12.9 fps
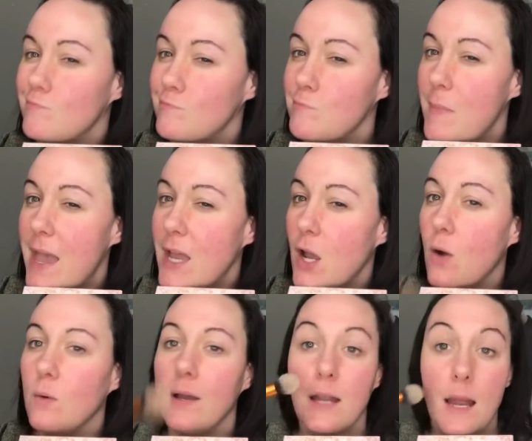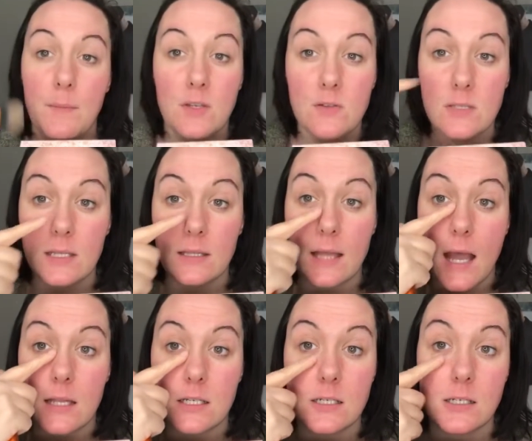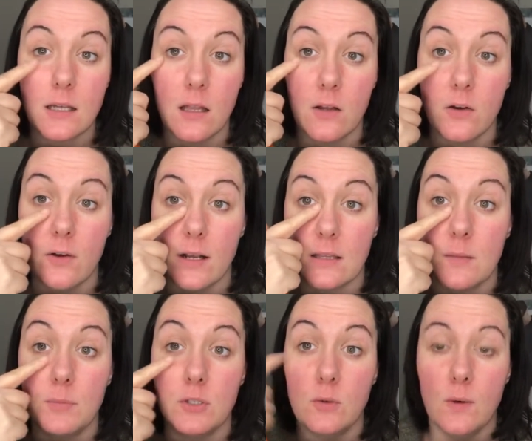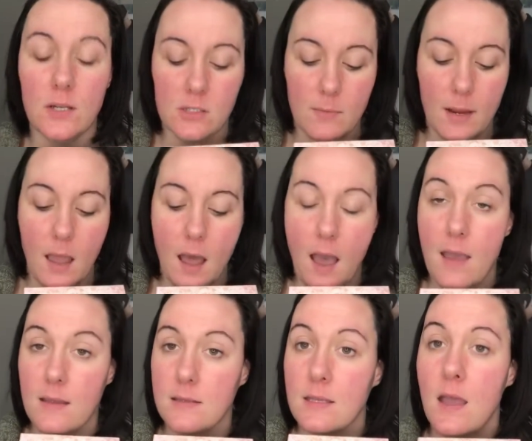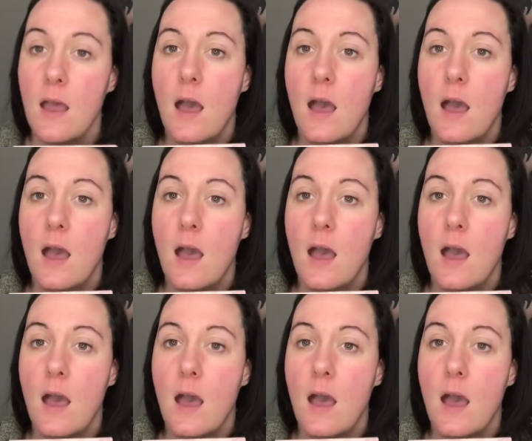Mango, and I'm using that to color correct the blue under my eyes.